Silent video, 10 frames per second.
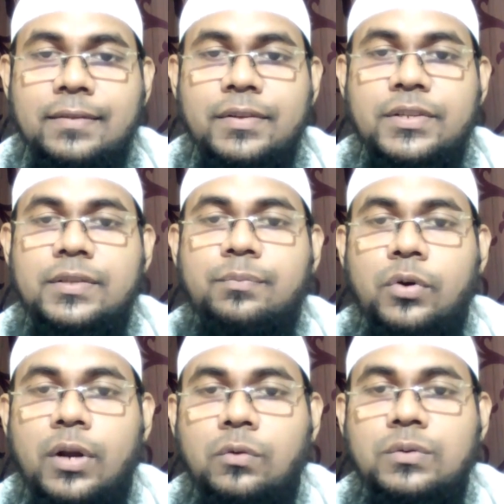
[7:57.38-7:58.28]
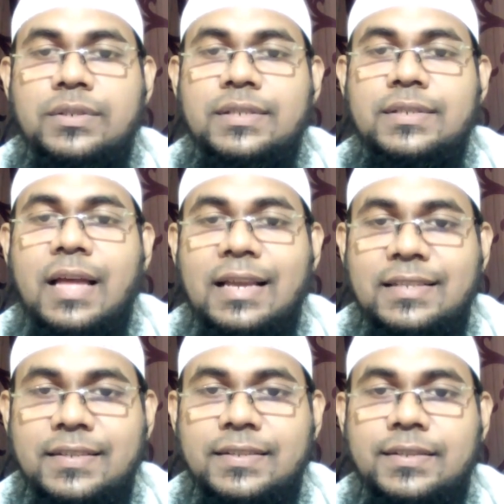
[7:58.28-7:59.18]
which is pronounced as
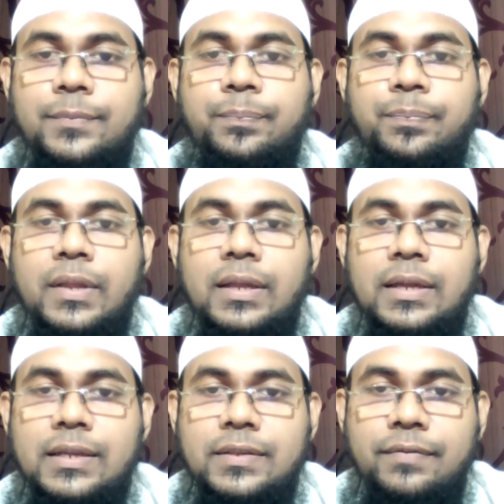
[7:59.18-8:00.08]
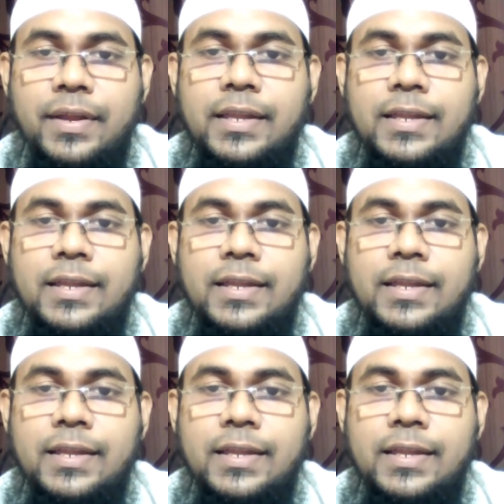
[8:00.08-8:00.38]
ISIS. It's very